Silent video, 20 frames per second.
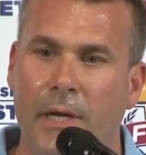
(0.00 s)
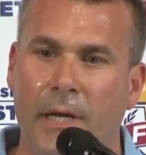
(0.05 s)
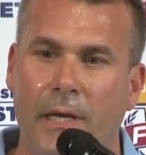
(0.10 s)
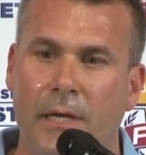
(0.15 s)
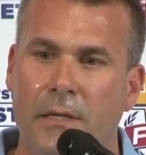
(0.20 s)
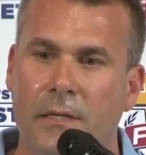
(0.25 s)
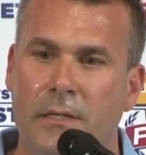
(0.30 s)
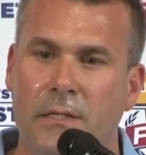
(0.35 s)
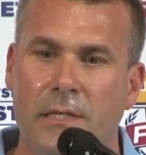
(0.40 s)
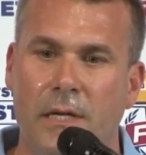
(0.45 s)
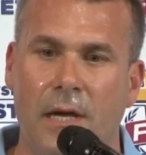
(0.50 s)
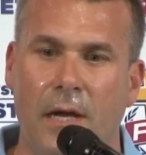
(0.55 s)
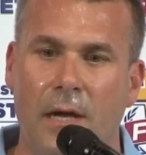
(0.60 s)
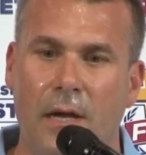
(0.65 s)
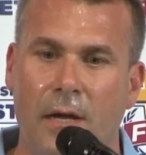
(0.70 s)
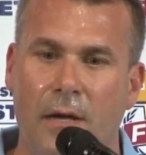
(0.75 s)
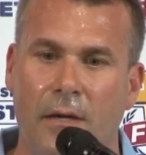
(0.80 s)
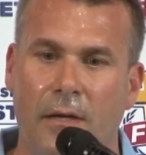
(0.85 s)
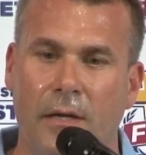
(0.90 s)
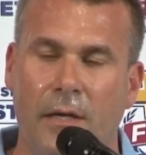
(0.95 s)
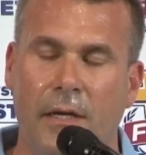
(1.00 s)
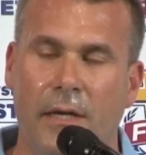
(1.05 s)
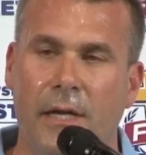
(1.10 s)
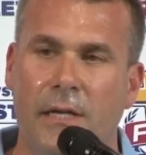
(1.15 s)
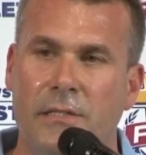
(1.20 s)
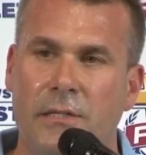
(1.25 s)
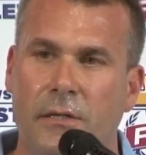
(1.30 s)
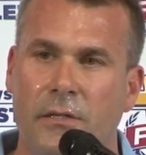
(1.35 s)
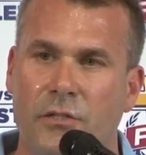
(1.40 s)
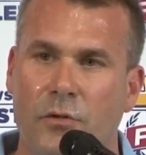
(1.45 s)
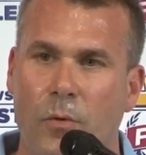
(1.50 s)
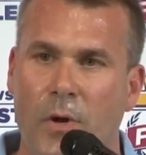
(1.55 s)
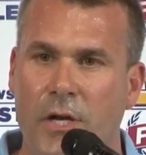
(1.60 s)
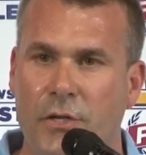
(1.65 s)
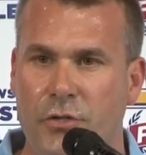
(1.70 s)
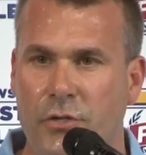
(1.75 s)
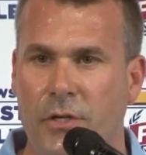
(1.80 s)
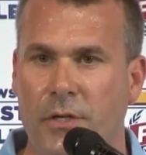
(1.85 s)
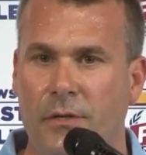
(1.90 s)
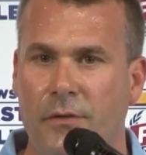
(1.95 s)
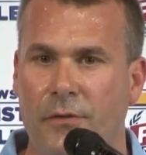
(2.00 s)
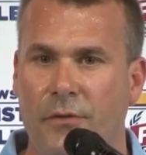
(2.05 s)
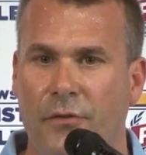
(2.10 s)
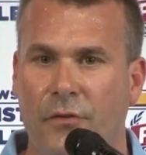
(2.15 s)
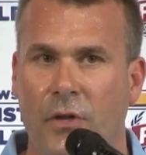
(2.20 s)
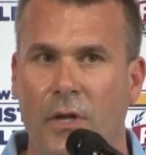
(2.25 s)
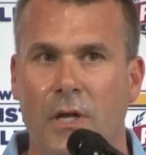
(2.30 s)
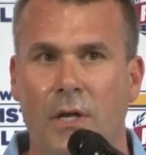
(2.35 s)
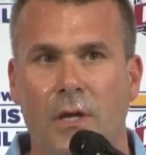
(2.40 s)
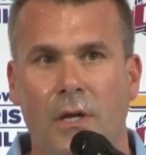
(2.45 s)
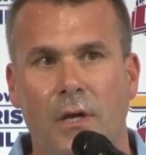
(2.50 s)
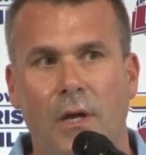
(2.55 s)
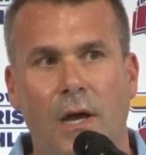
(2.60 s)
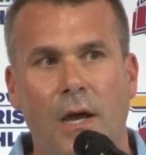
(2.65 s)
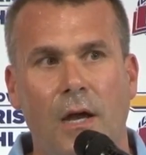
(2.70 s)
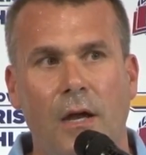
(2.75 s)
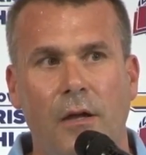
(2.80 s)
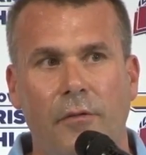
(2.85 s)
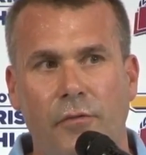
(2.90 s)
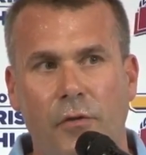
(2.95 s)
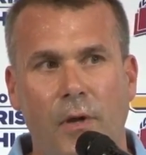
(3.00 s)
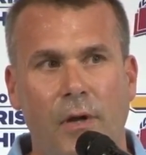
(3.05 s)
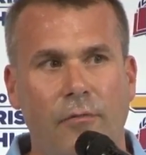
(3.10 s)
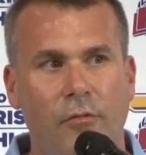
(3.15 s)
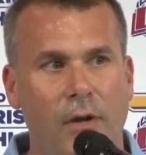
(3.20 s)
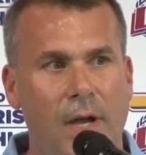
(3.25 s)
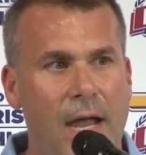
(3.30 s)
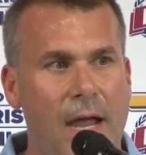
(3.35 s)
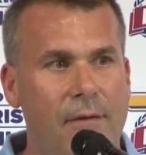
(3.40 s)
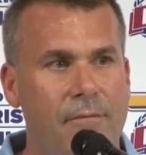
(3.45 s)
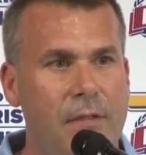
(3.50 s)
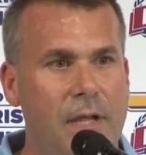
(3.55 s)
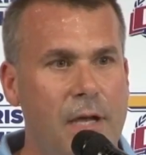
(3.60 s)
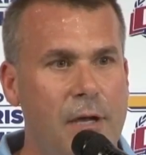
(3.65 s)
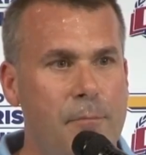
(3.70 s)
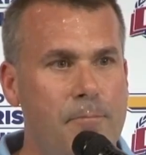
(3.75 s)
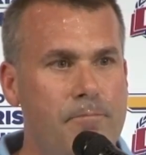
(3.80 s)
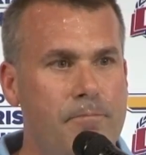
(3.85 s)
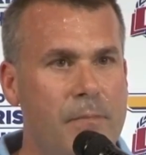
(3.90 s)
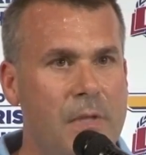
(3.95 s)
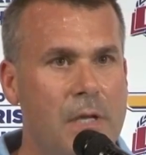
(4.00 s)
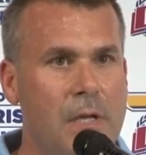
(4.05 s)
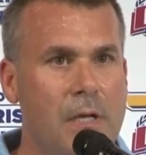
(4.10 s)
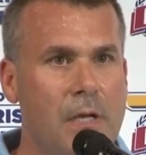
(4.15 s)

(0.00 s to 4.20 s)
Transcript: and ask us questions if you ever have them.